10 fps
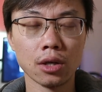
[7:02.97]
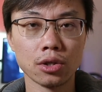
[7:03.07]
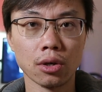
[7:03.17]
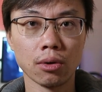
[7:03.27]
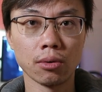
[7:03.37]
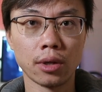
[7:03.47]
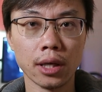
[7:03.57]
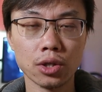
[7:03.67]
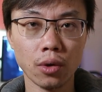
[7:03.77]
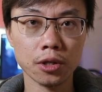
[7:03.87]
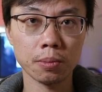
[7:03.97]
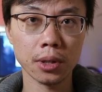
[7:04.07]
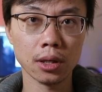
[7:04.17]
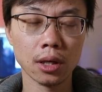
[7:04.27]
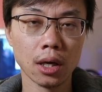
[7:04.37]
So these
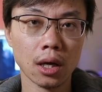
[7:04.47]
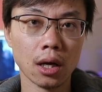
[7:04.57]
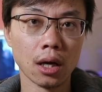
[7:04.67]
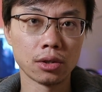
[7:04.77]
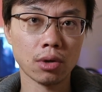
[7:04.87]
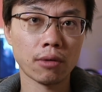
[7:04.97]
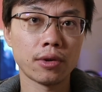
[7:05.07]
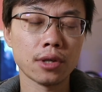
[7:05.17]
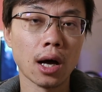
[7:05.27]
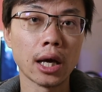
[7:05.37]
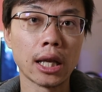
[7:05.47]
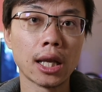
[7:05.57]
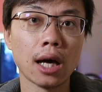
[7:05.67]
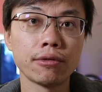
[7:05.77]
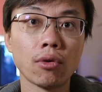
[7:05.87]
USB uh, drivers are
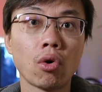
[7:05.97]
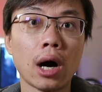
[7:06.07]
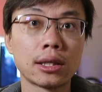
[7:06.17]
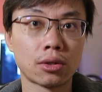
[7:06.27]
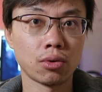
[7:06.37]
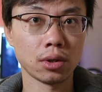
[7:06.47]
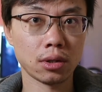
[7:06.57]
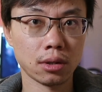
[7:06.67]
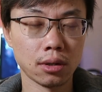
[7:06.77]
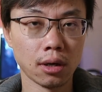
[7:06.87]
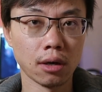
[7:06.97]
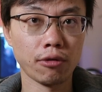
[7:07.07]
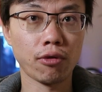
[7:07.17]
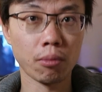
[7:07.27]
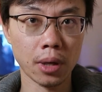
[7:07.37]
enough or adequate uh,
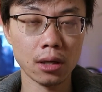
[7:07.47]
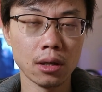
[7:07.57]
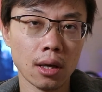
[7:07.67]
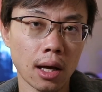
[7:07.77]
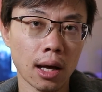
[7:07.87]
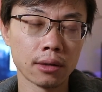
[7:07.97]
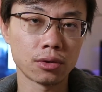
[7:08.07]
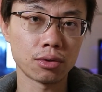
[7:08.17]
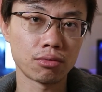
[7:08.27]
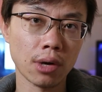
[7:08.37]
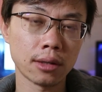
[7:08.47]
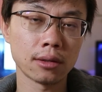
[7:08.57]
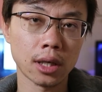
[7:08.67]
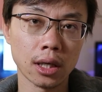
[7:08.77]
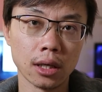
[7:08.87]
for me and to
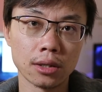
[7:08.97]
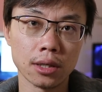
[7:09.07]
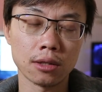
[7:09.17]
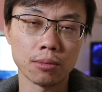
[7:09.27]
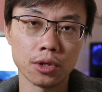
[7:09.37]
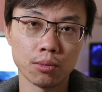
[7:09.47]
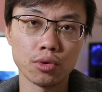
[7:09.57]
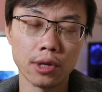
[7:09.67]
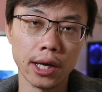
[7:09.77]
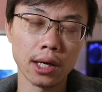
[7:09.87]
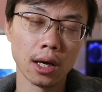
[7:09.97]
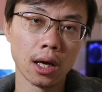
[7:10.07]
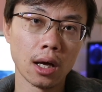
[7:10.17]
run the system smoothly.